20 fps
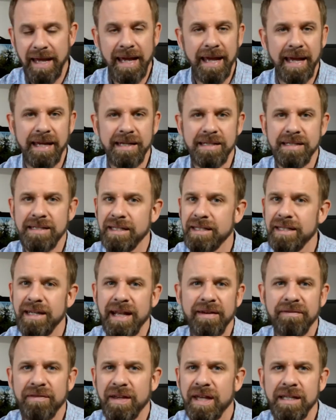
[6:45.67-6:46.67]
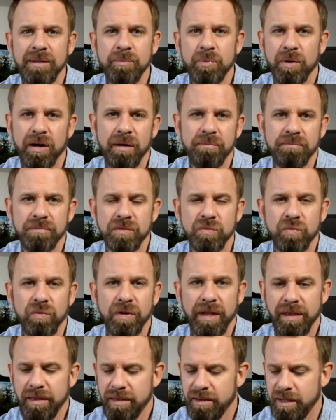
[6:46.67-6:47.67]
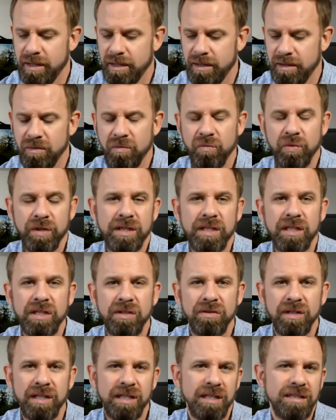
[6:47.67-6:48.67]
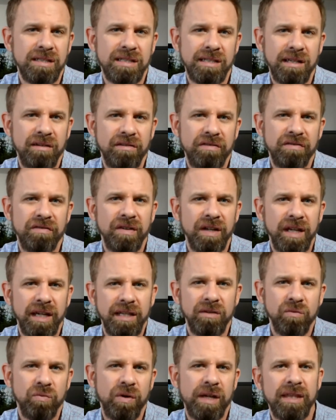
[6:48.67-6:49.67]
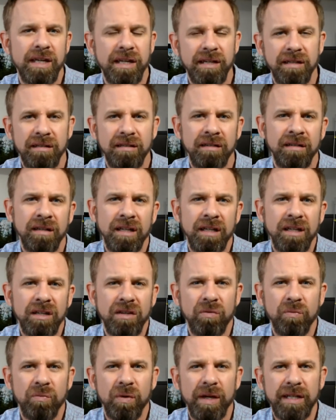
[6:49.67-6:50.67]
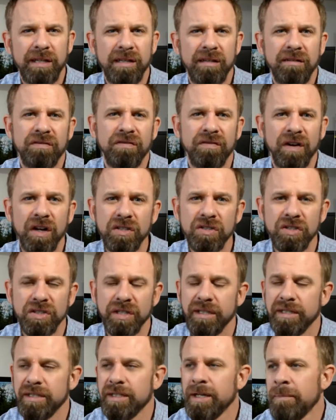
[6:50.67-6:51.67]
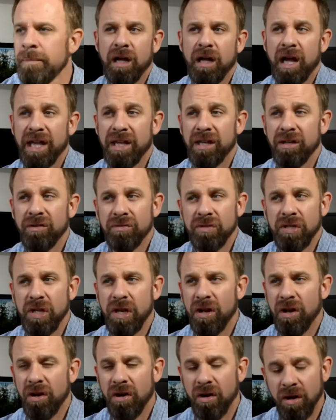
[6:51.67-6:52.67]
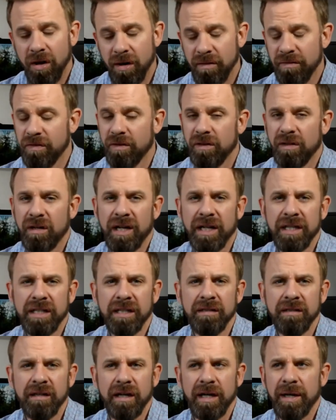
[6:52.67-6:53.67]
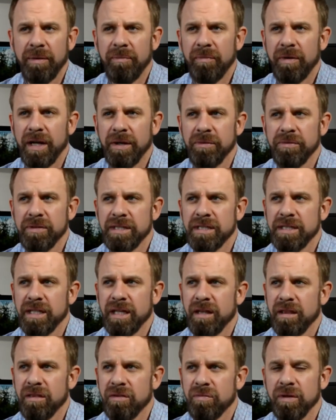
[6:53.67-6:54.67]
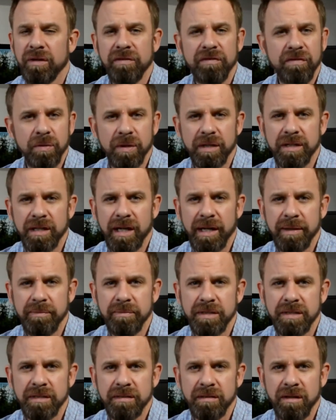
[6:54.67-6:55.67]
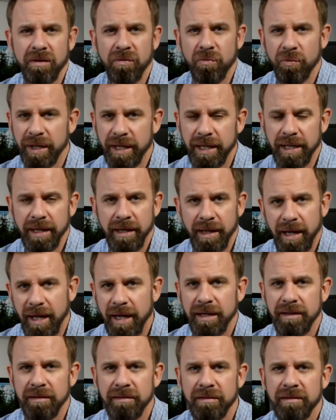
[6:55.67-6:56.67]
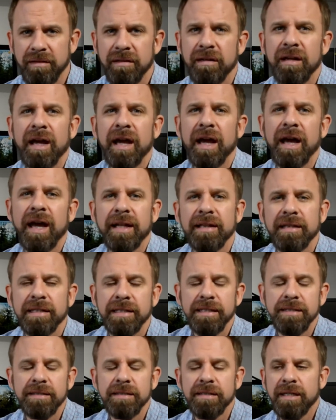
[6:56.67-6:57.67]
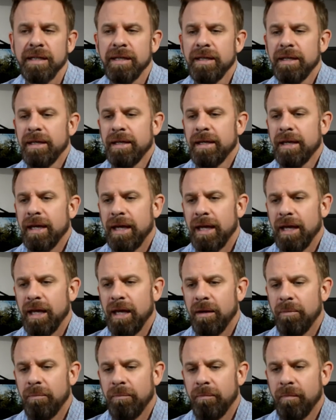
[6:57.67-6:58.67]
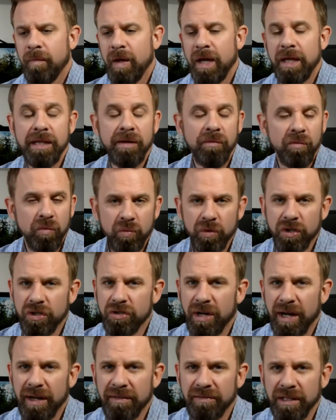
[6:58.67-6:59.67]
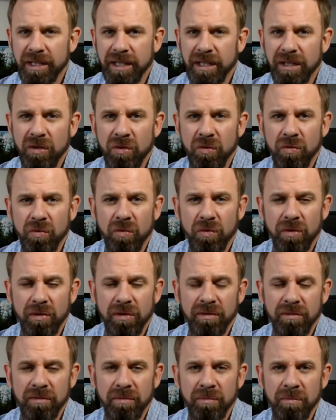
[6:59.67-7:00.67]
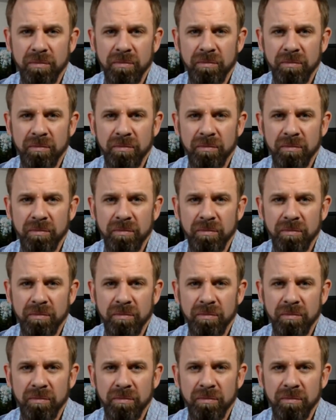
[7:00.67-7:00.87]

and didn't have any problems with the unit itself and the way that it functioned. I use it an awful lot. I would say 3 to 4 times a week at least. And then when we're traveling or